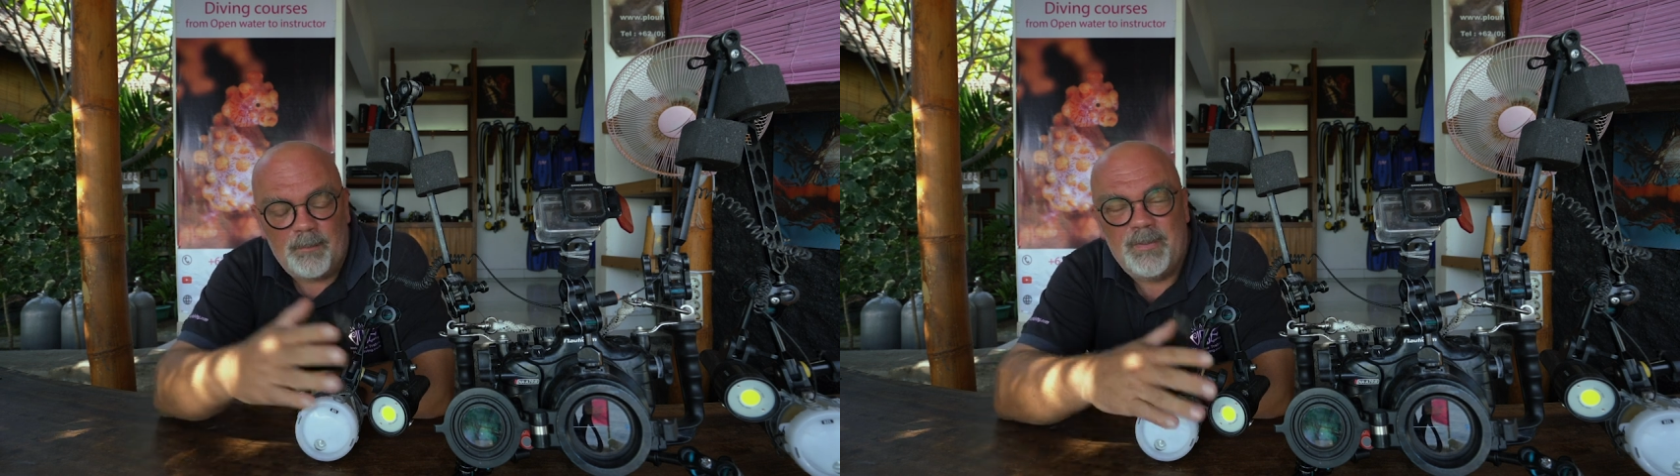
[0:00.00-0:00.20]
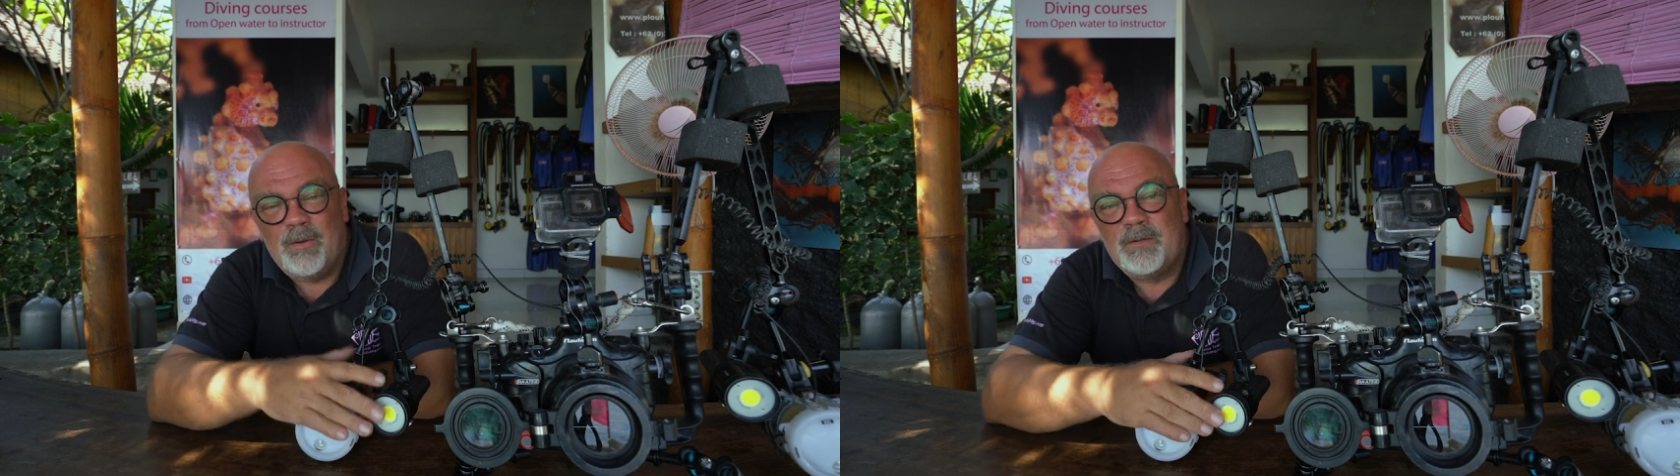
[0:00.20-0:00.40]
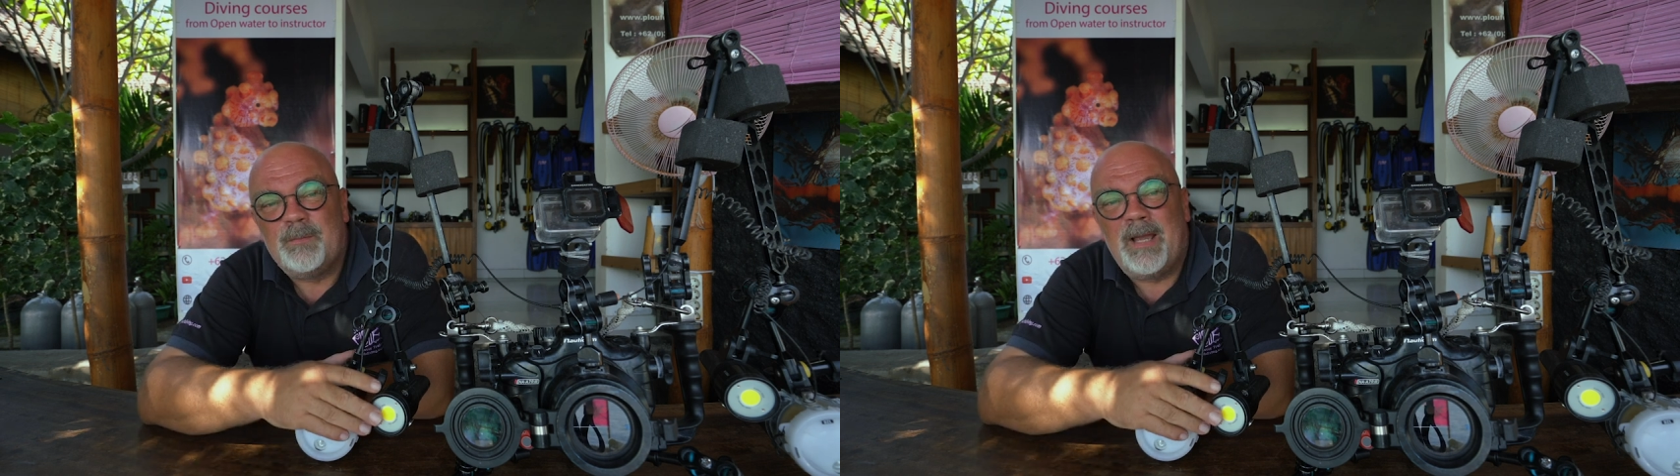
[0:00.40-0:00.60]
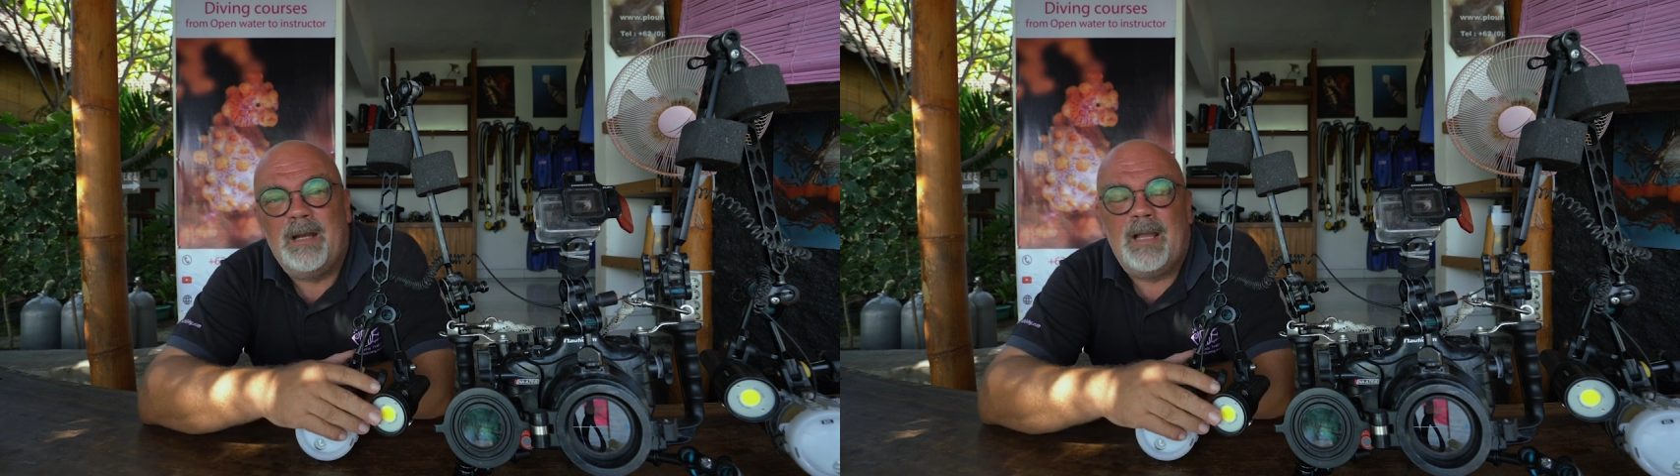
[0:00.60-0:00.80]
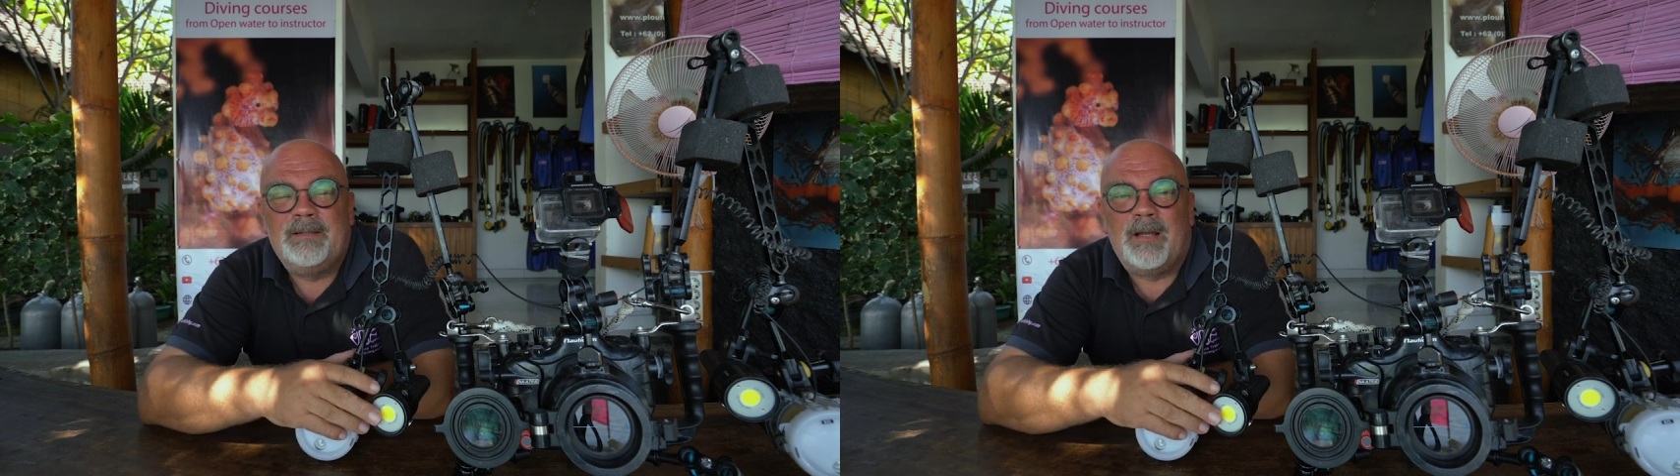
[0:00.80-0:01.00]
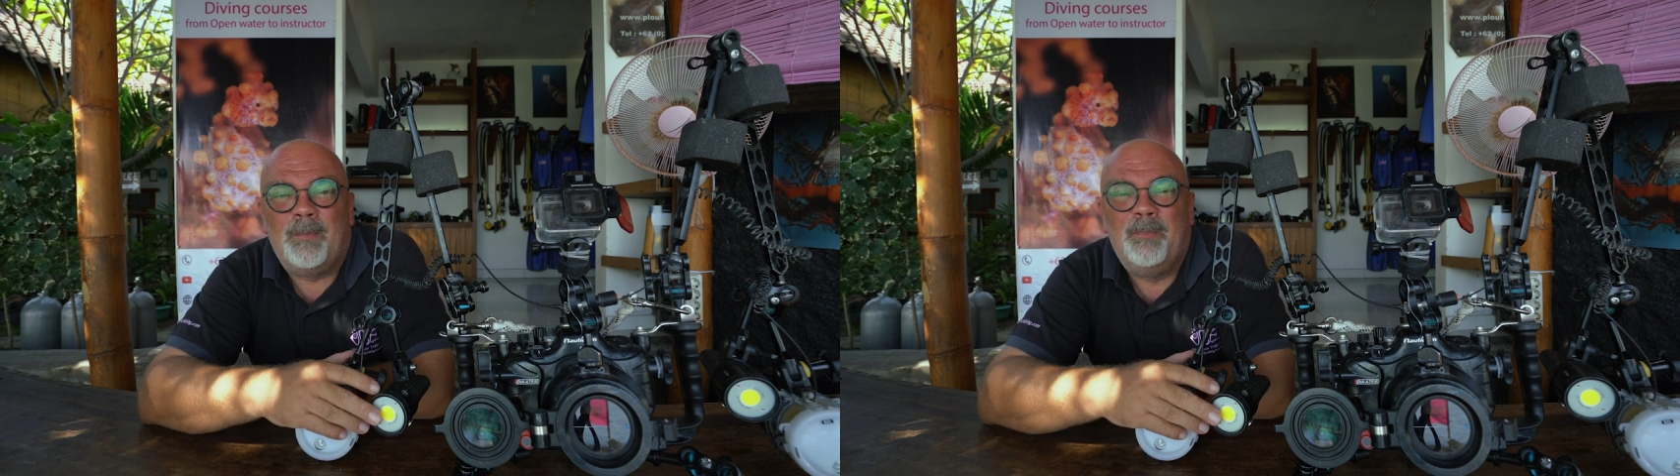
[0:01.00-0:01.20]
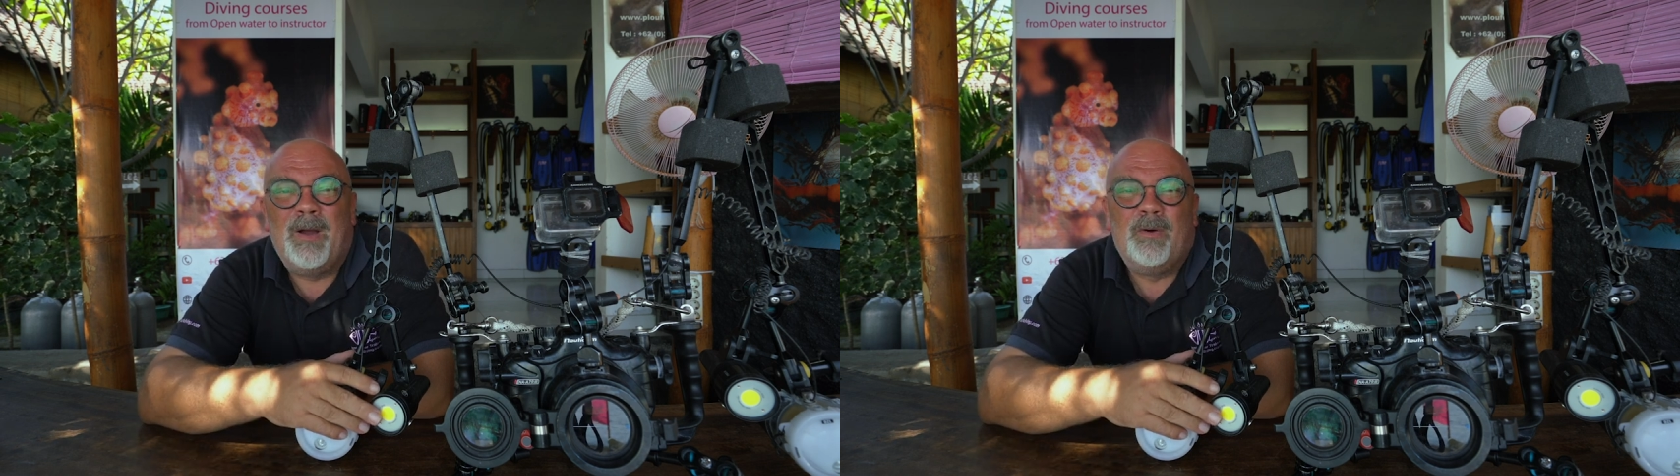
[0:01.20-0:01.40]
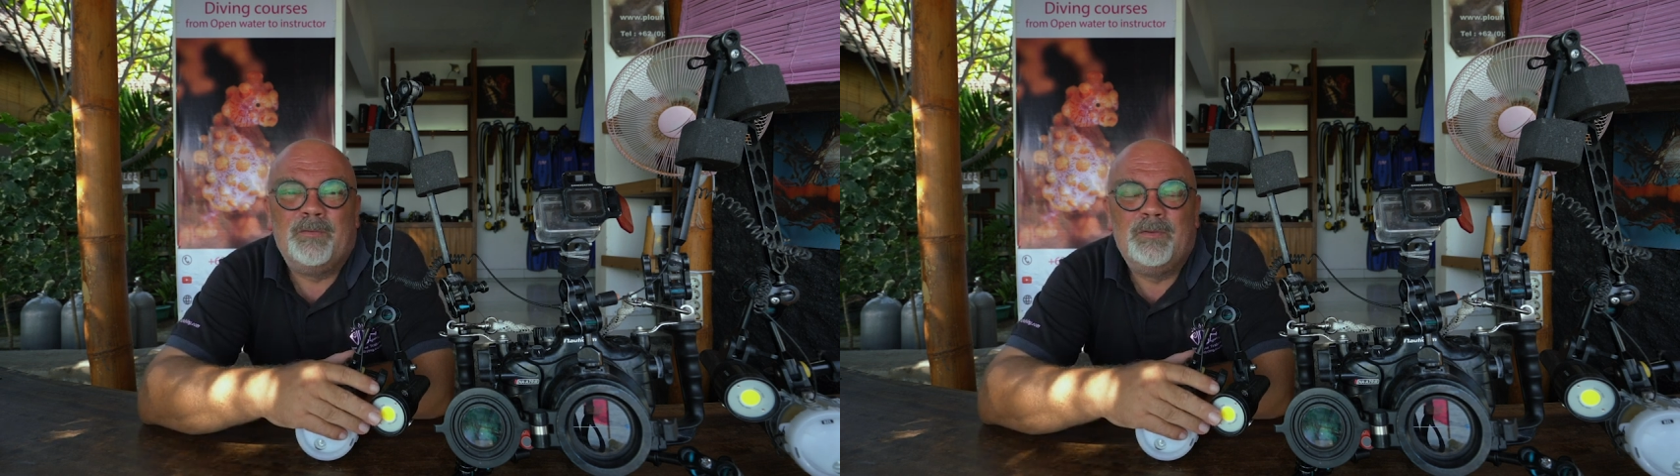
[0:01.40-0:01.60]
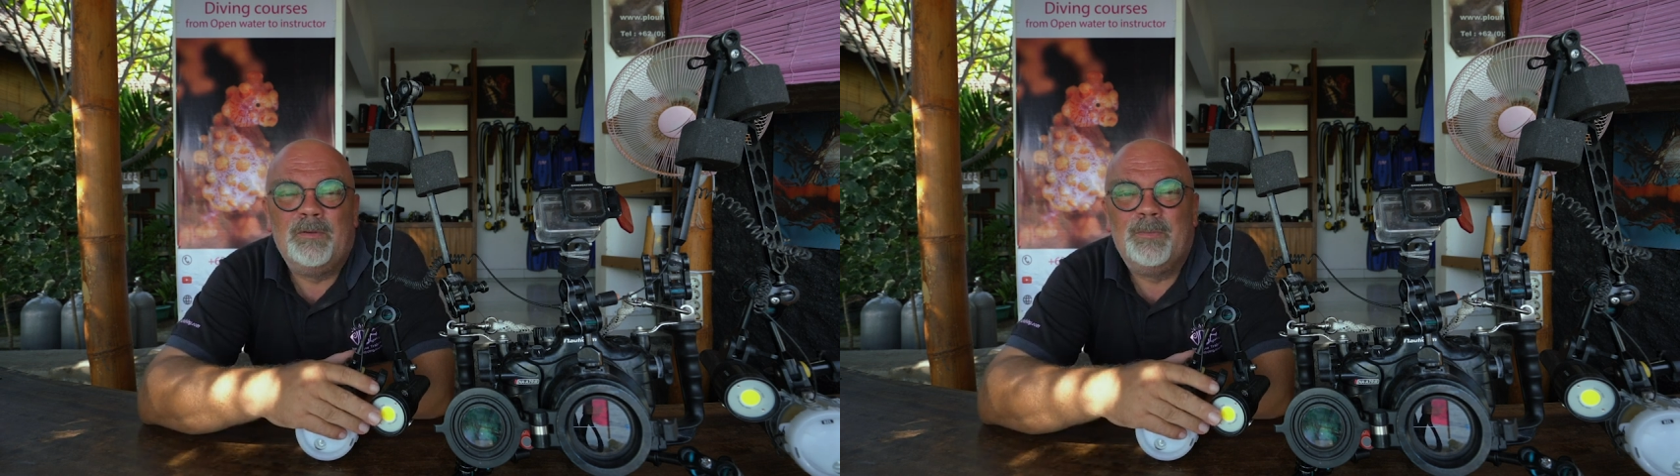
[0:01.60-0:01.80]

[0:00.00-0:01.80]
because my lights are powerful